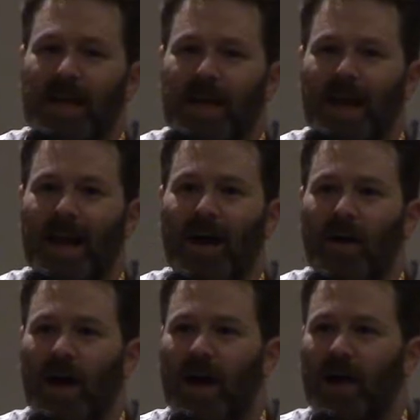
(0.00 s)
Now,
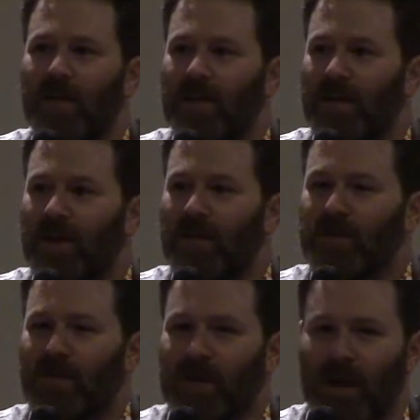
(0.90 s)
uh, the
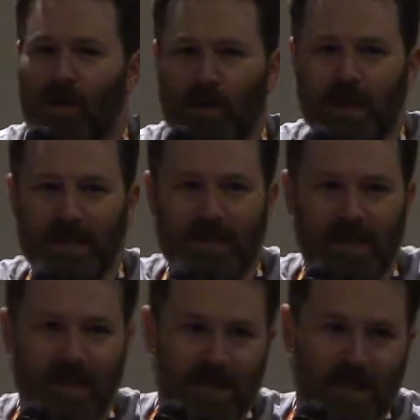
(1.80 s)
other thing I would like to
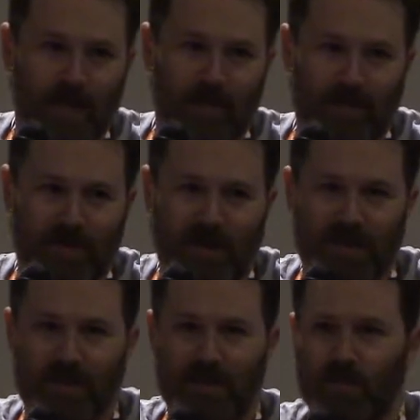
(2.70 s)
say at the top of
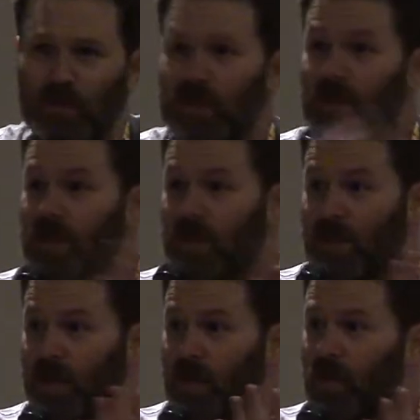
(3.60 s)
this, which is just
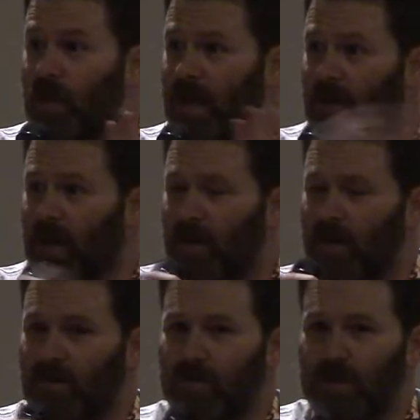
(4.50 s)
a Q&A
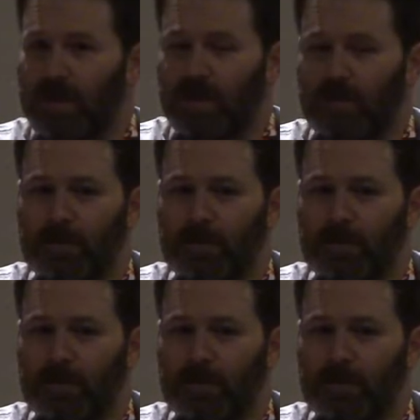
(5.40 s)
panel, really,